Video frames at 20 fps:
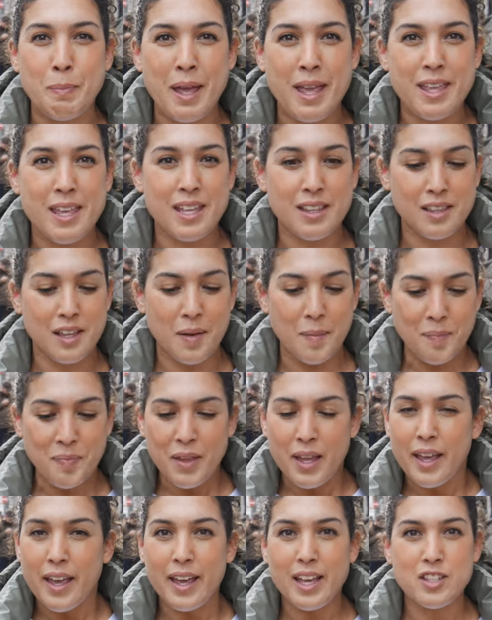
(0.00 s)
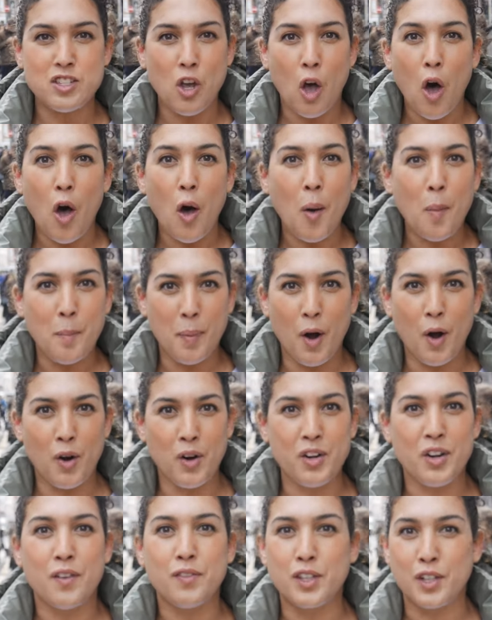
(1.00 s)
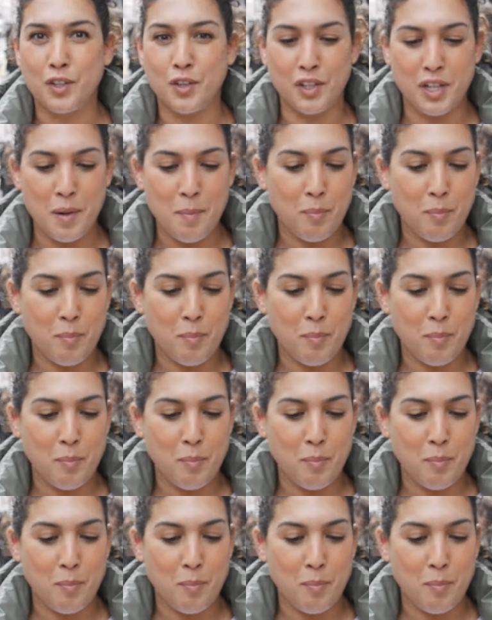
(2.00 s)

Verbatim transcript: baking them. It's all part of the cooking